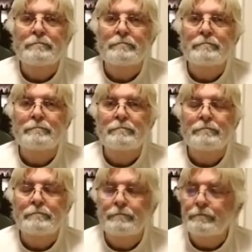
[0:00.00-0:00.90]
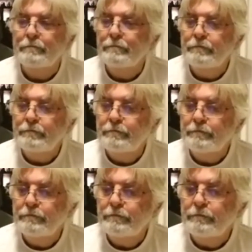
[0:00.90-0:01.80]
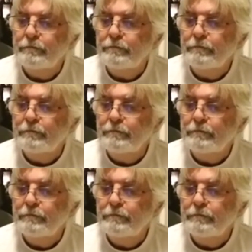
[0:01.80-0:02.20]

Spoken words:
[no speech]